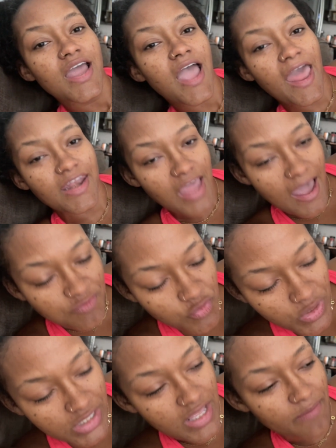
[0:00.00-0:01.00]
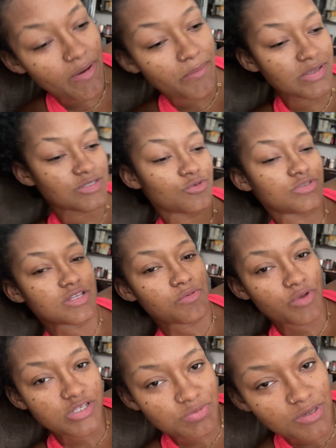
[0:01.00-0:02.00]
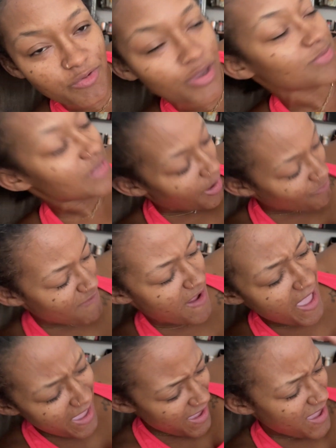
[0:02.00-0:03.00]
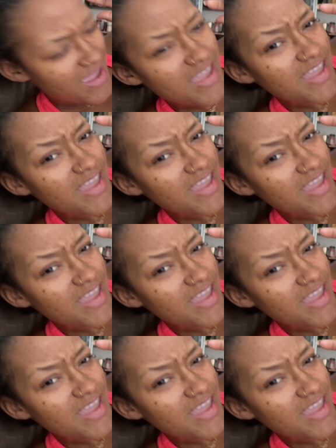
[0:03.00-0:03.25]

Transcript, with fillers: And then after we eat that Popeyes, we're go get Krispy Kreme. All right.